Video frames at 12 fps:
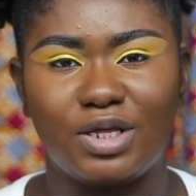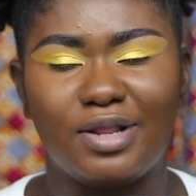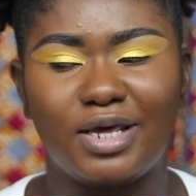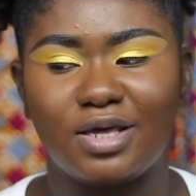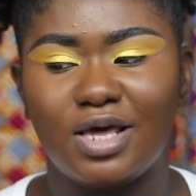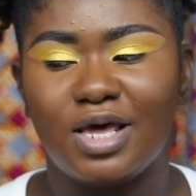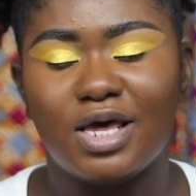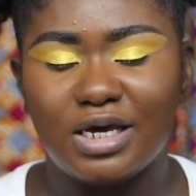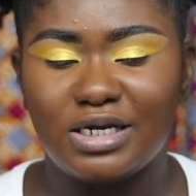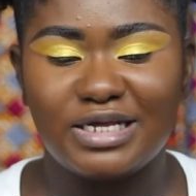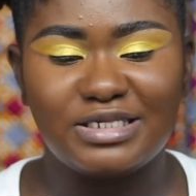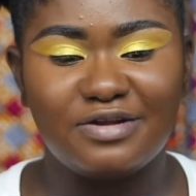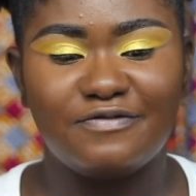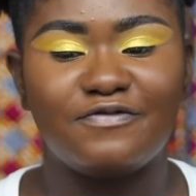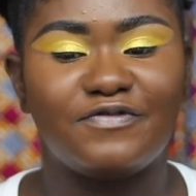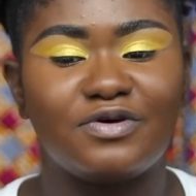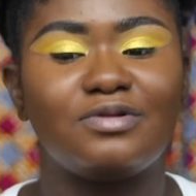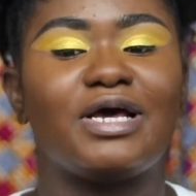Like, it doesn't
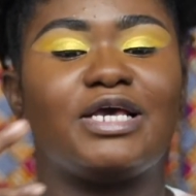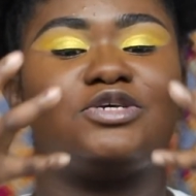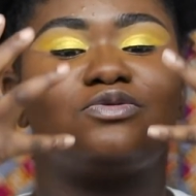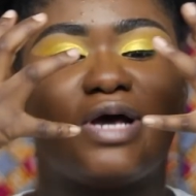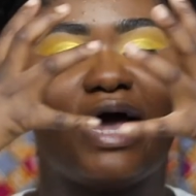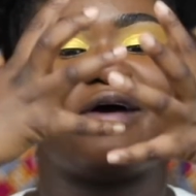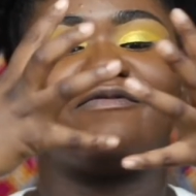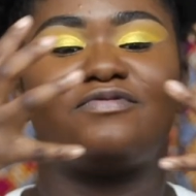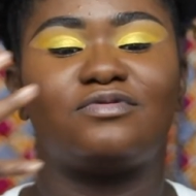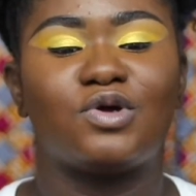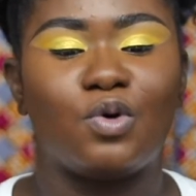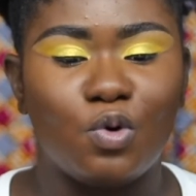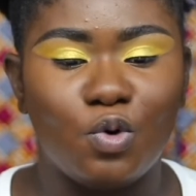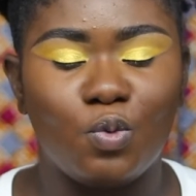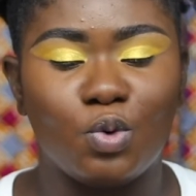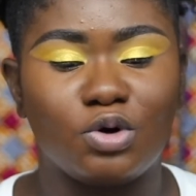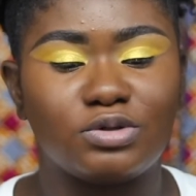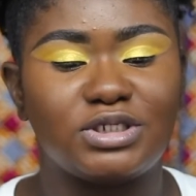feel like you have the whole
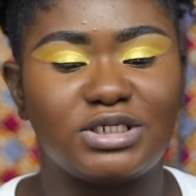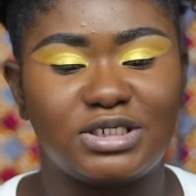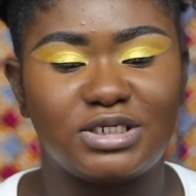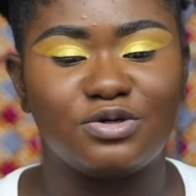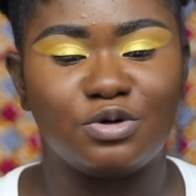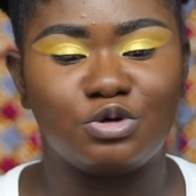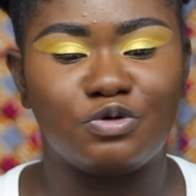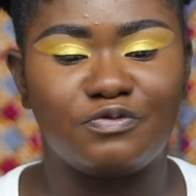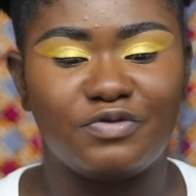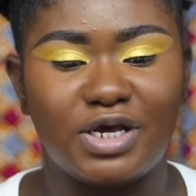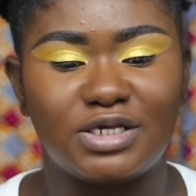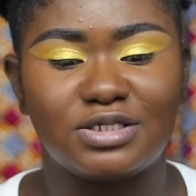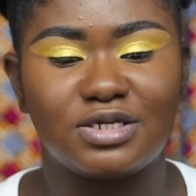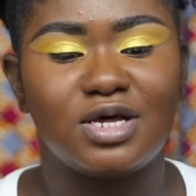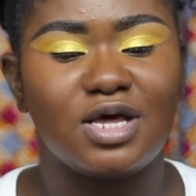world sitting on your face.